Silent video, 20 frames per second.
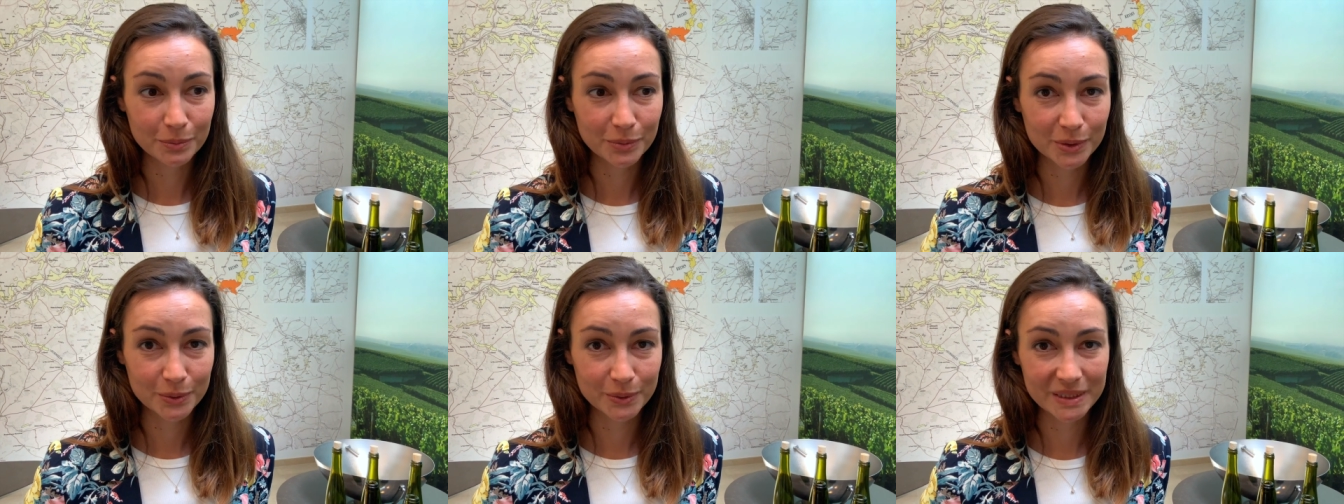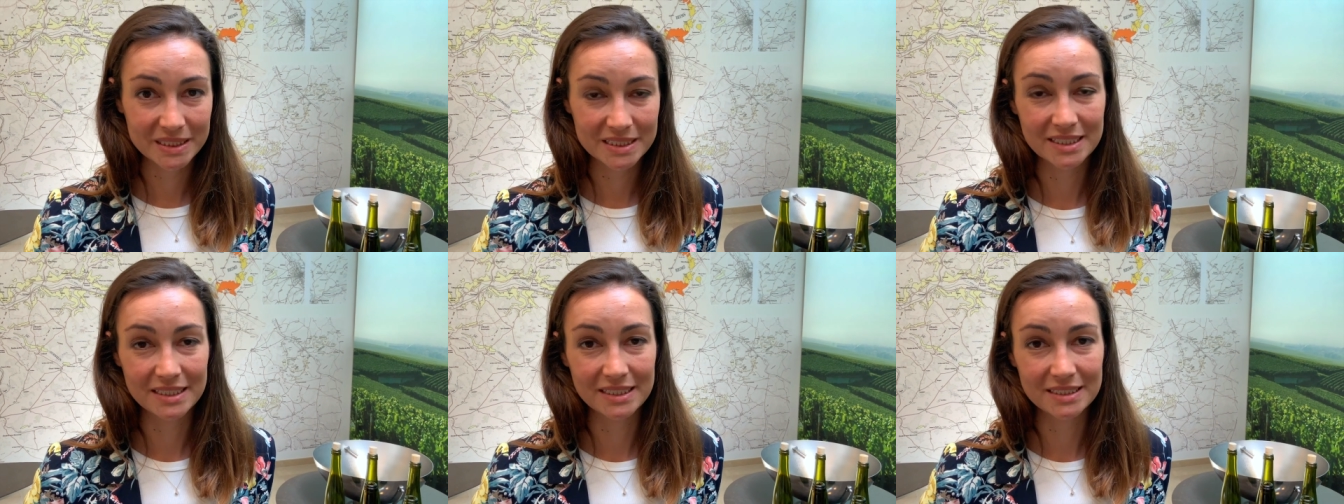but
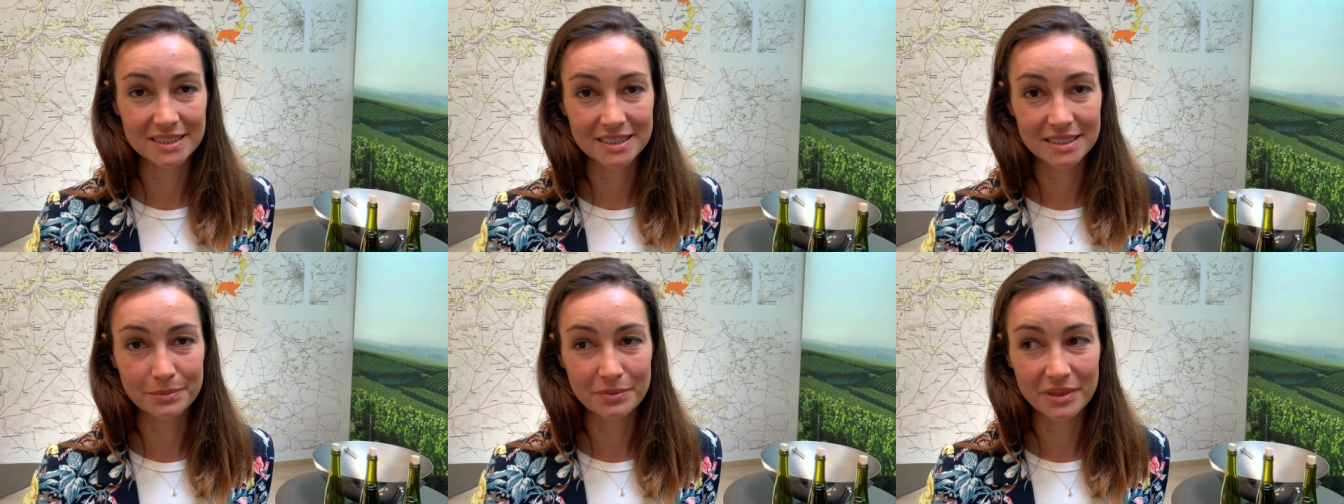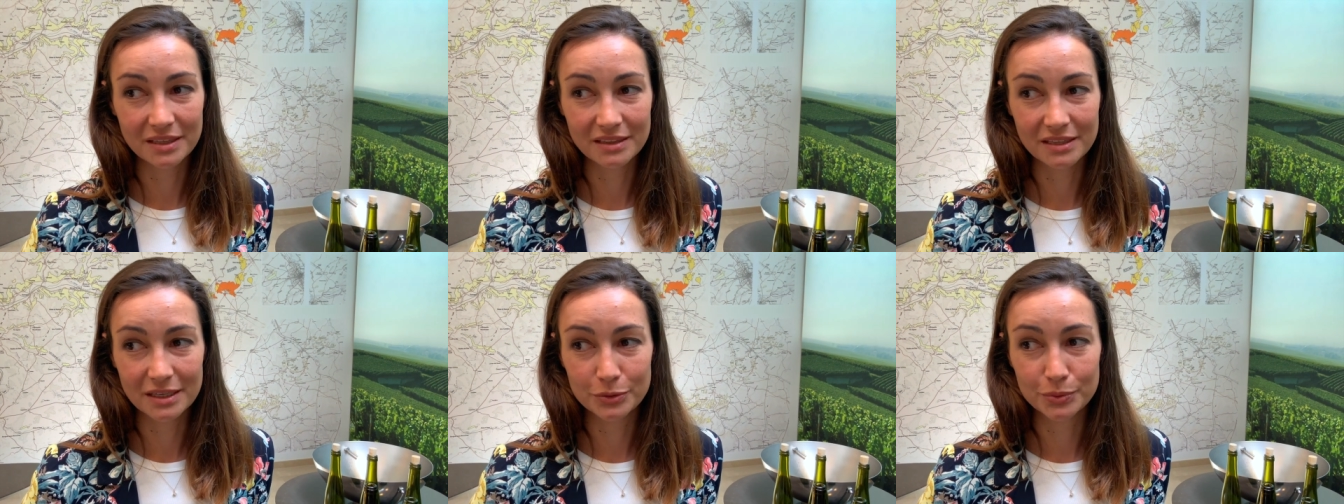it's
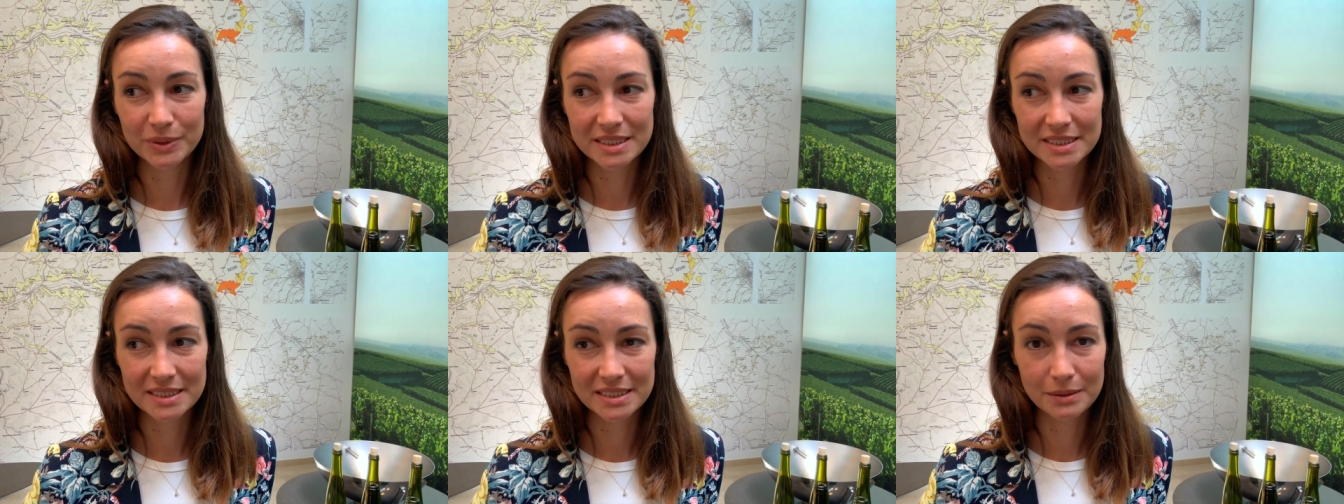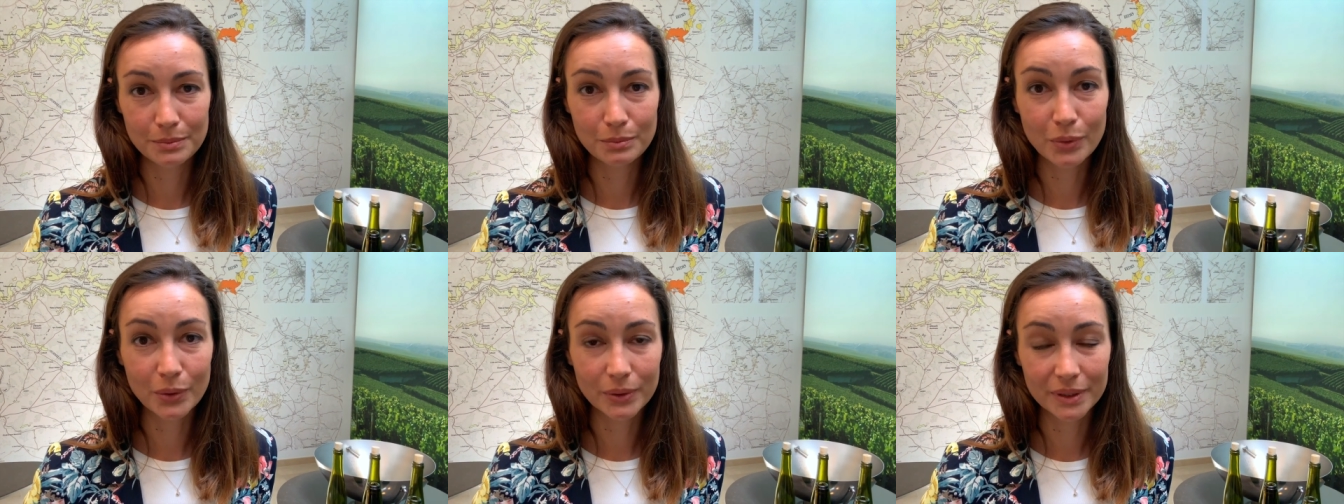something that we
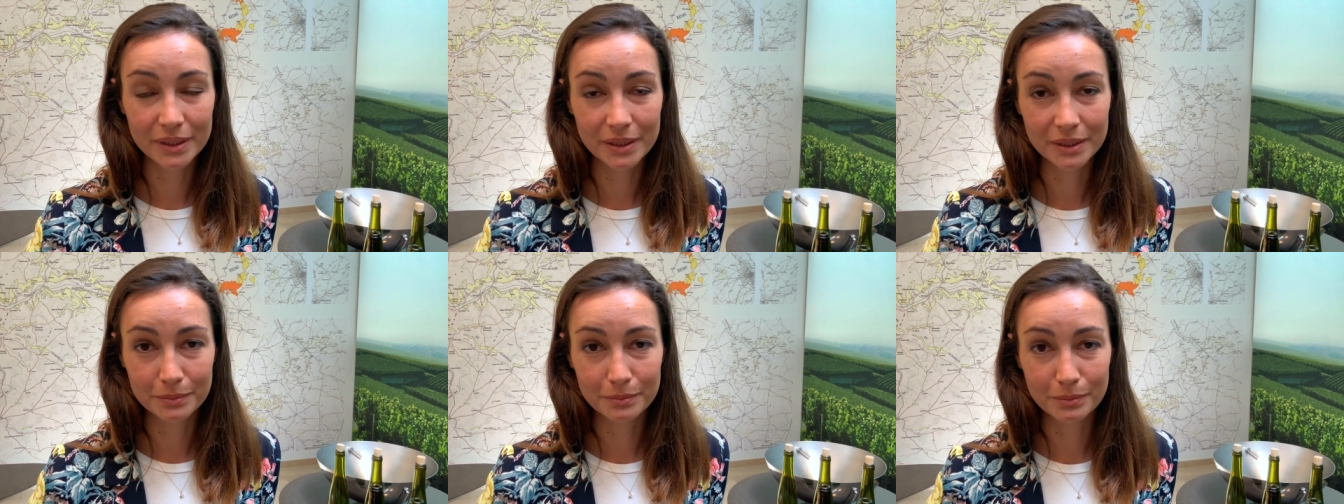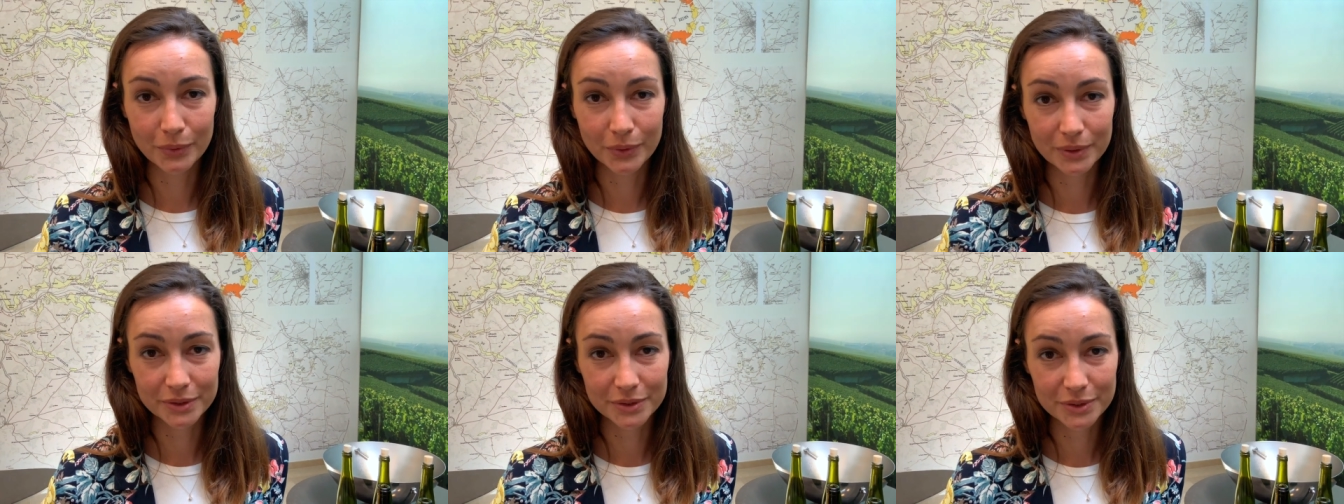see more and
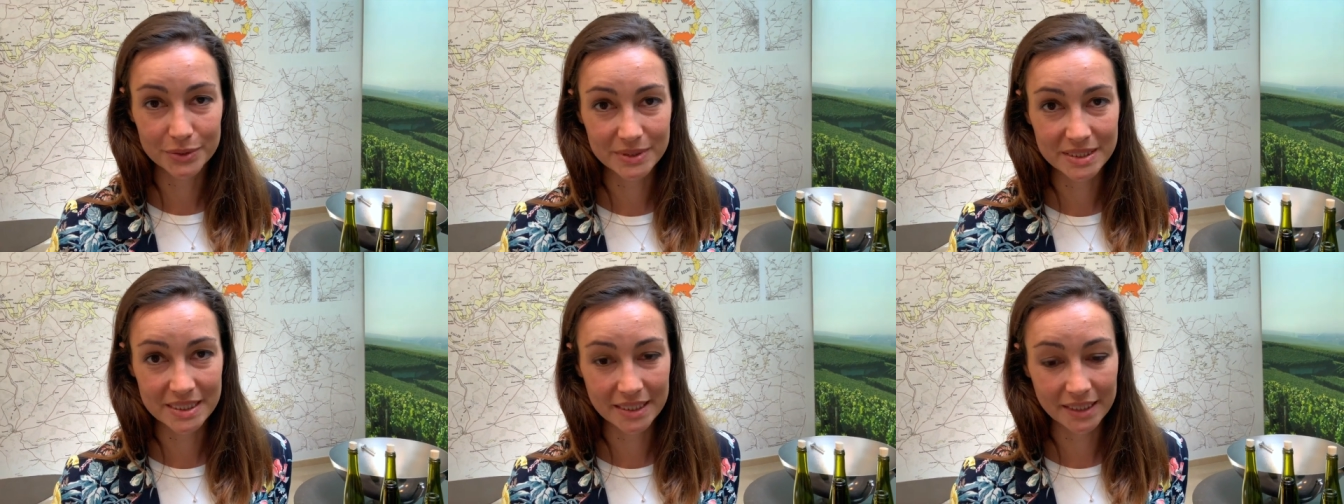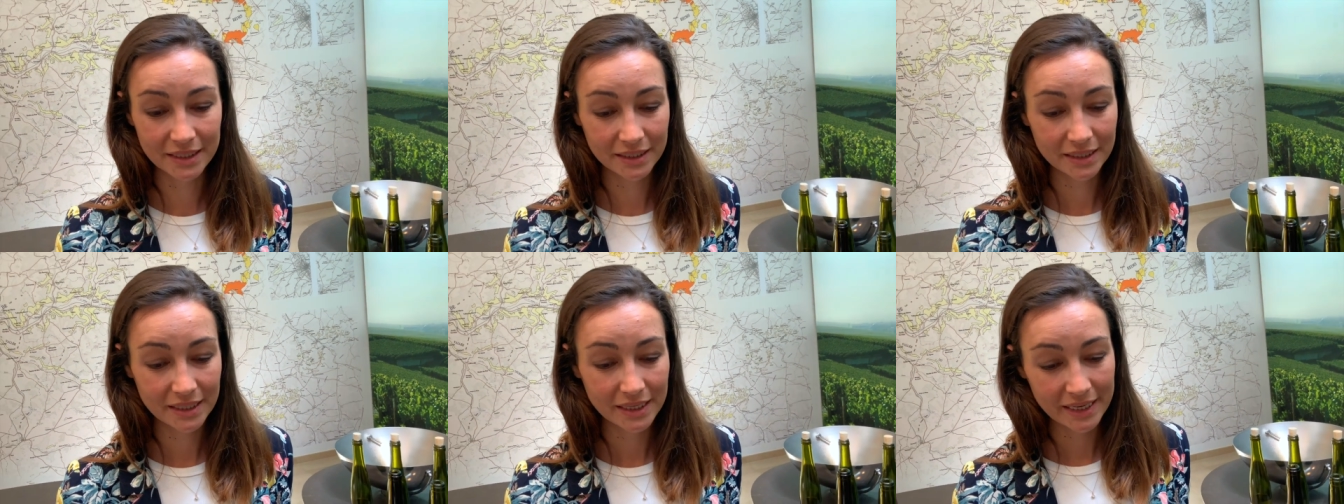more
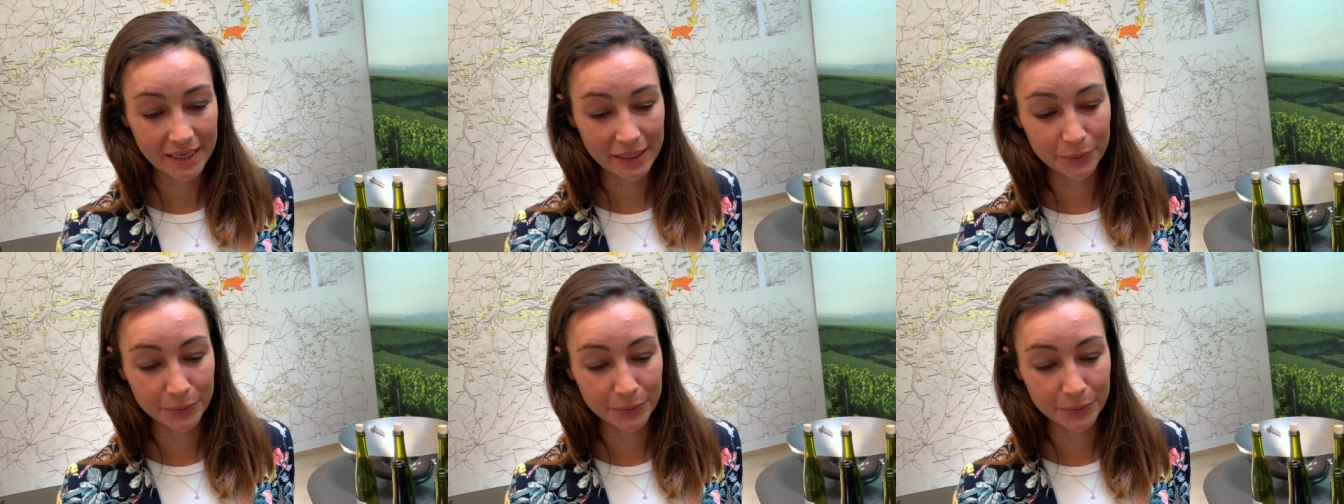today,